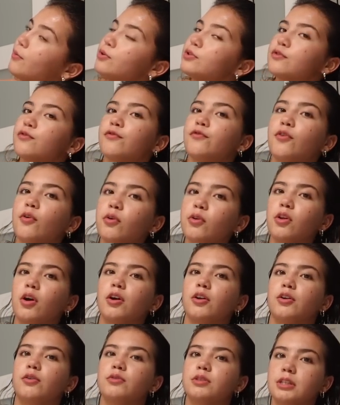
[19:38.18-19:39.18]
was full
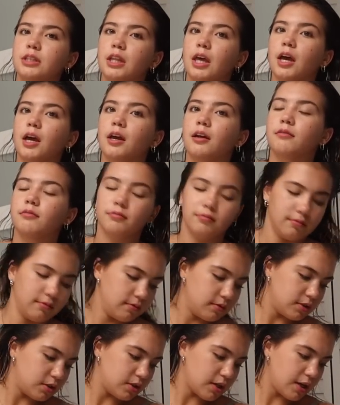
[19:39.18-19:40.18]
on using that.
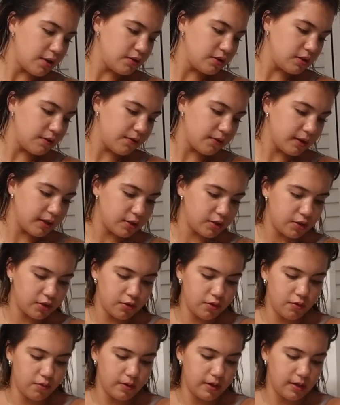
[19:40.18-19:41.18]
So I used it for like
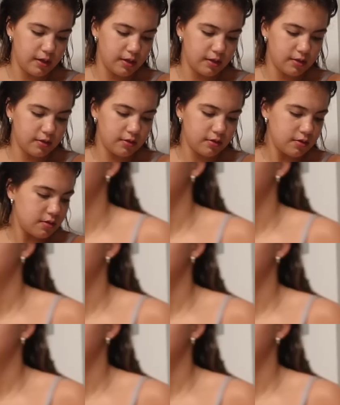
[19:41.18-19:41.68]
2 weeks.